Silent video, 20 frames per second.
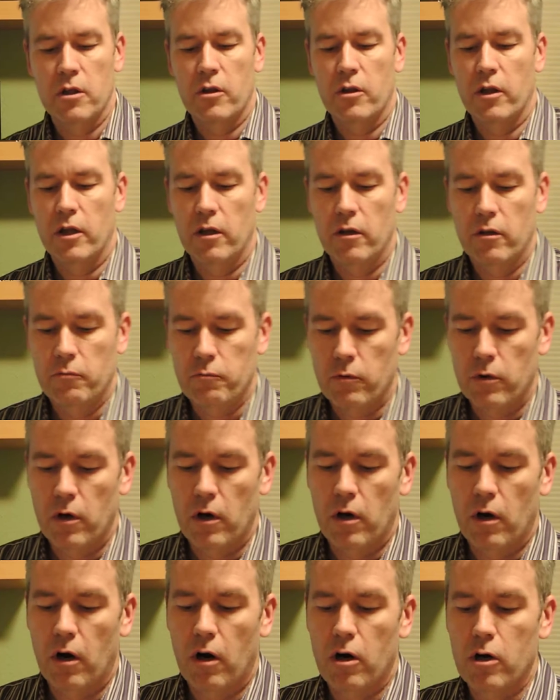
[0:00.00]
The
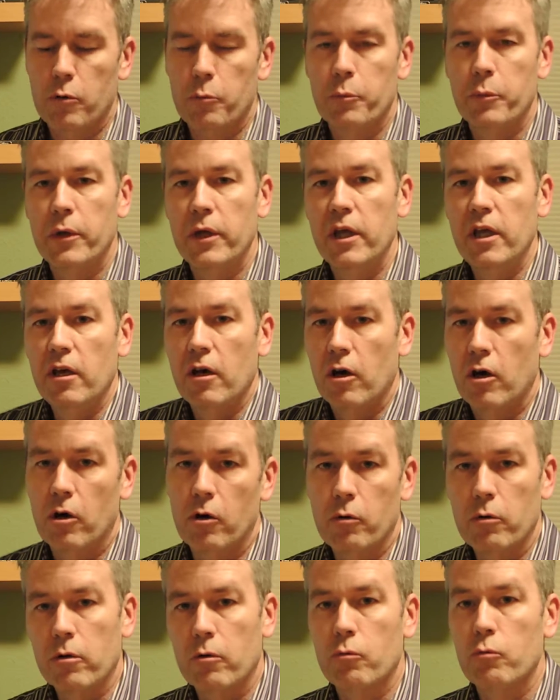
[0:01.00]

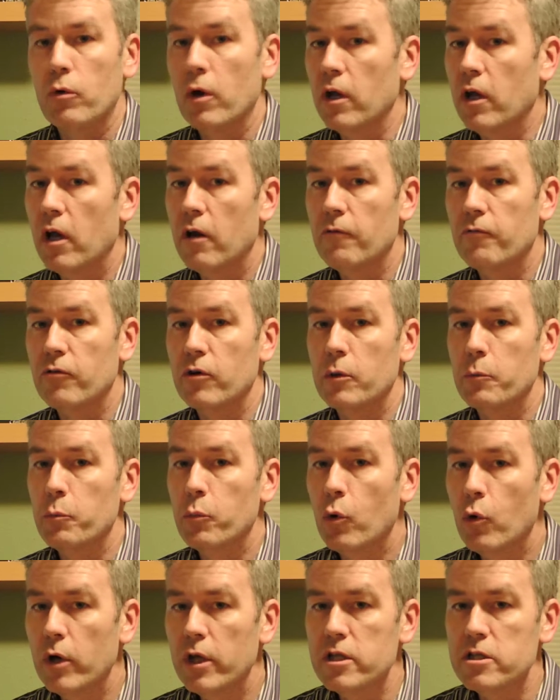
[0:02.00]
RPO, the recovery
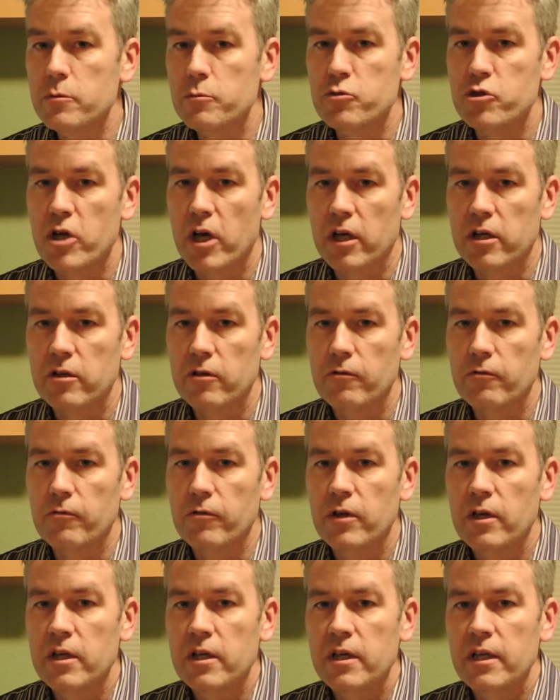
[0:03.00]
point objective,
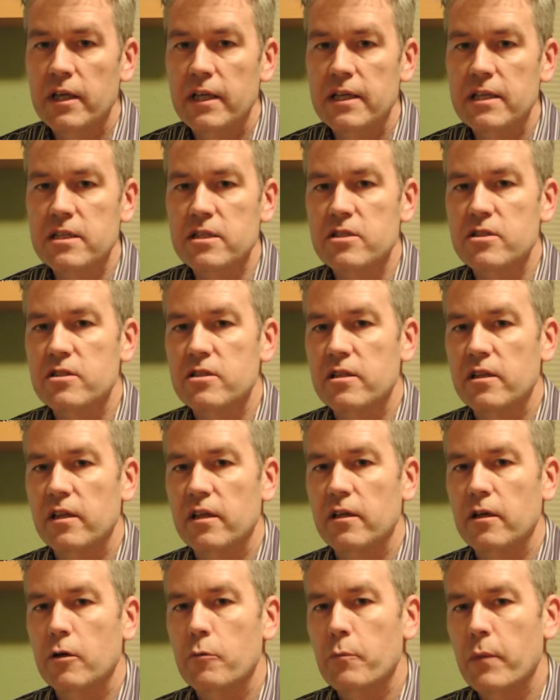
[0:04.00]
is
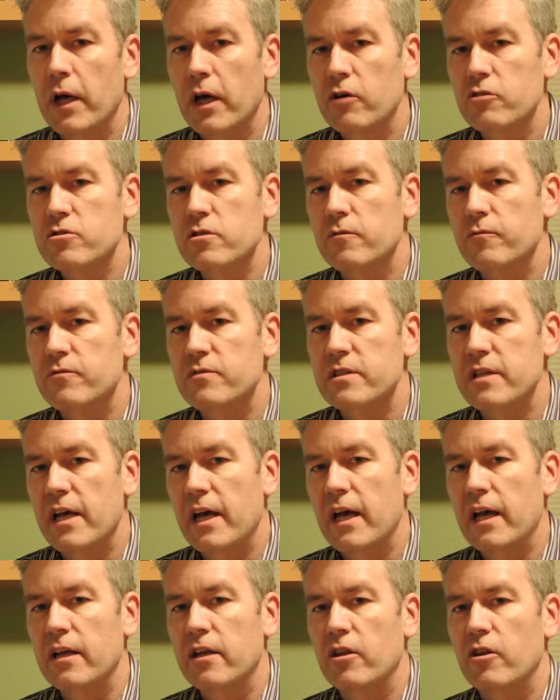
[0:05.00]
the amount of
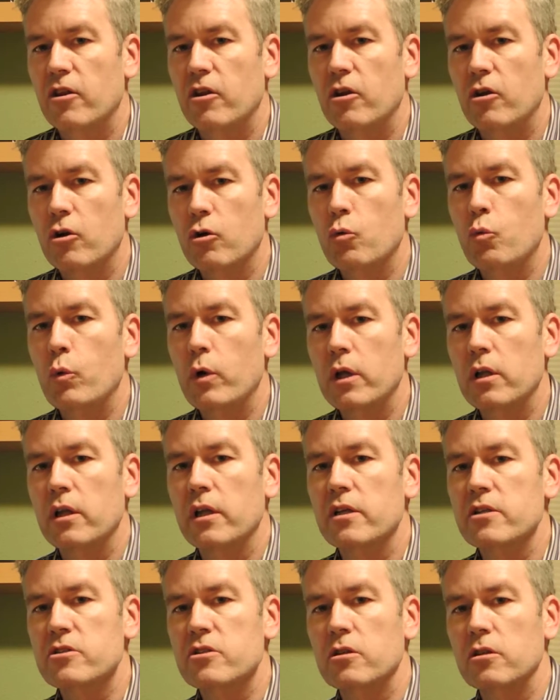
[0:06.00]
data that you're
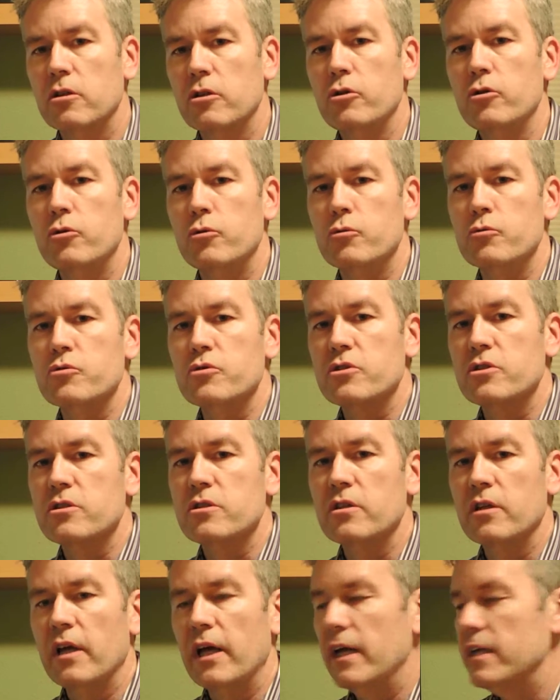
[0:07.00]
willing to lose,
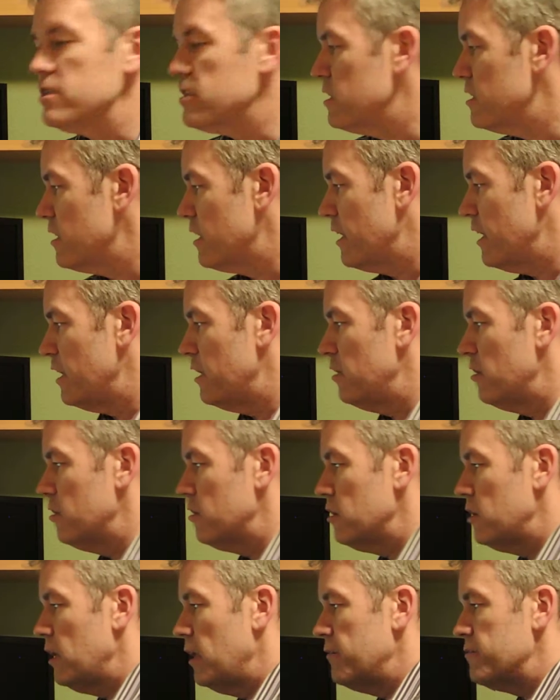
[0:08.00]
as indicated on
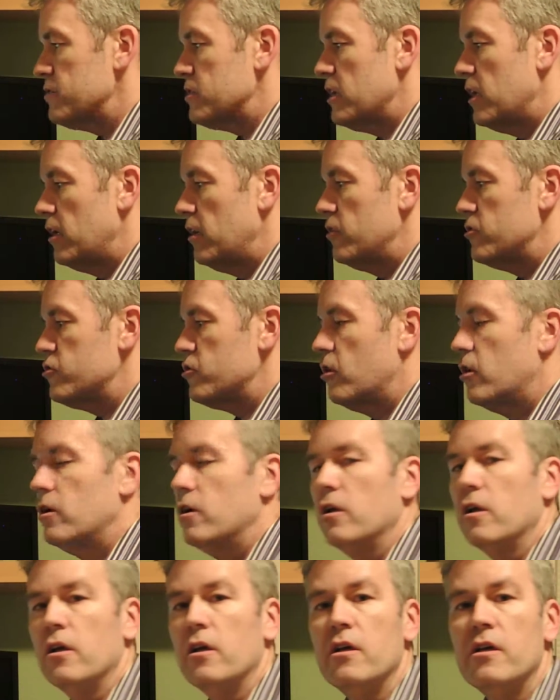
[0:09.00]
the left side of the chart.
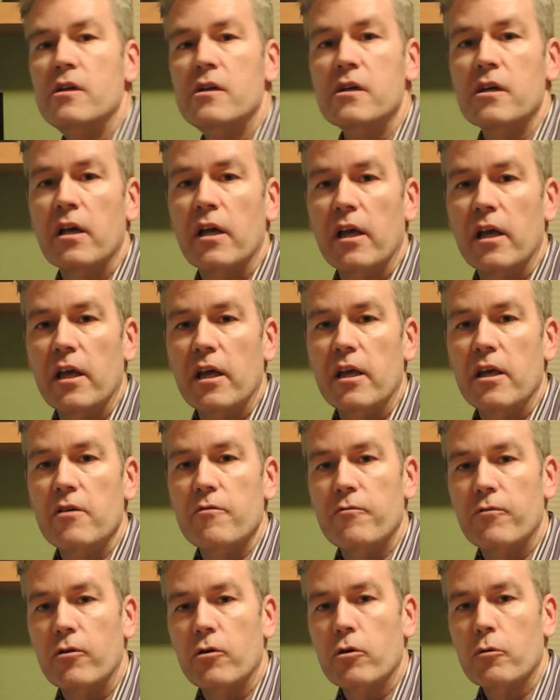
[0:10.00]

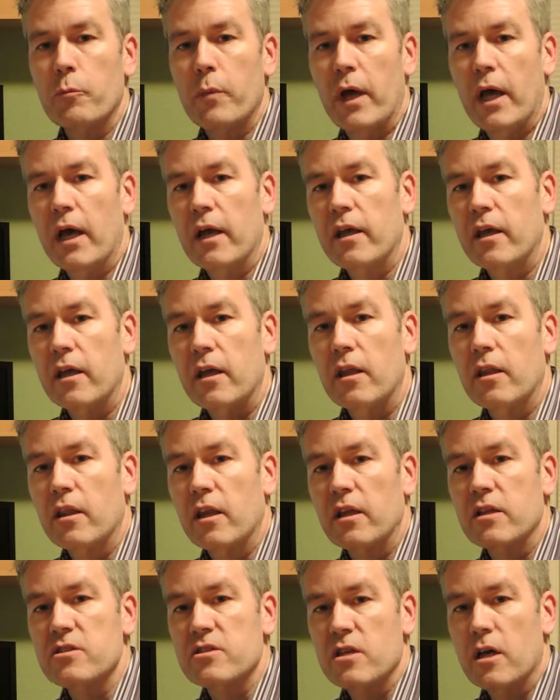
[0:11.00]
If you're backing
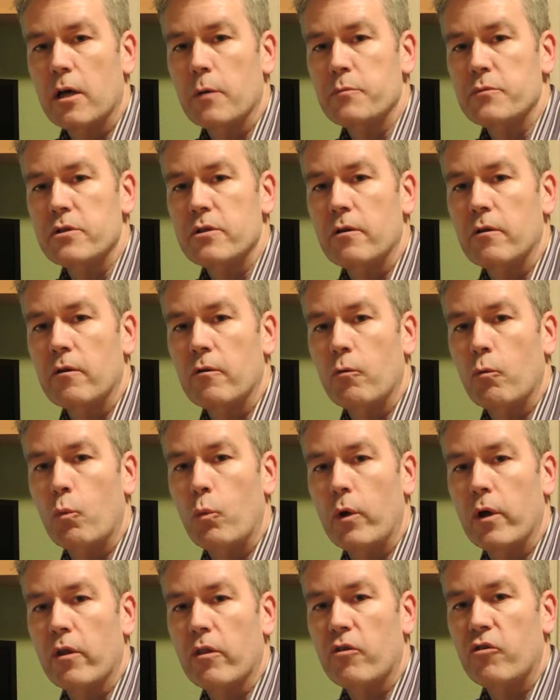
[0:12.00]
things up
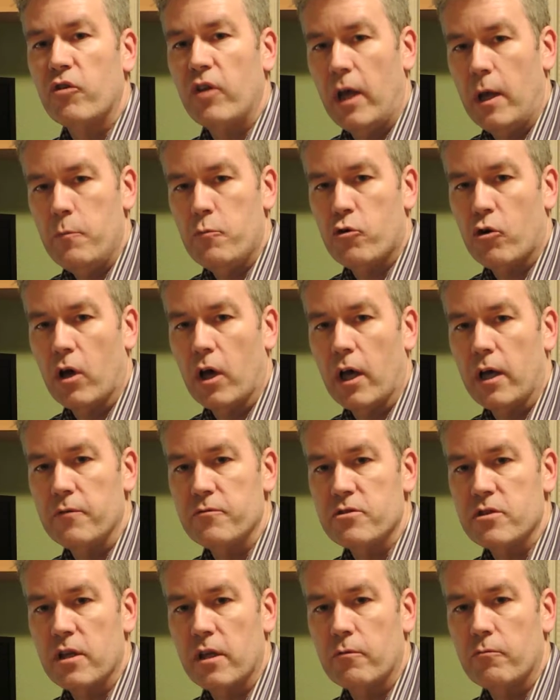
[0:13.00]
with tape
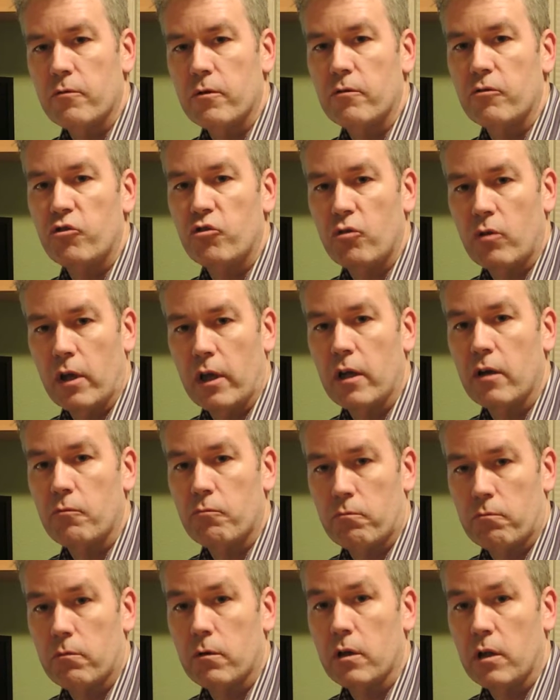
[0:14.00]
drives
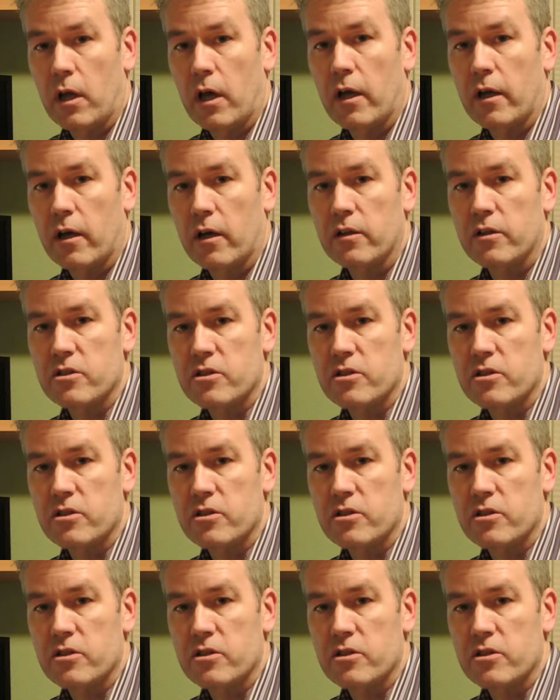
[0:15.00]
and relying on the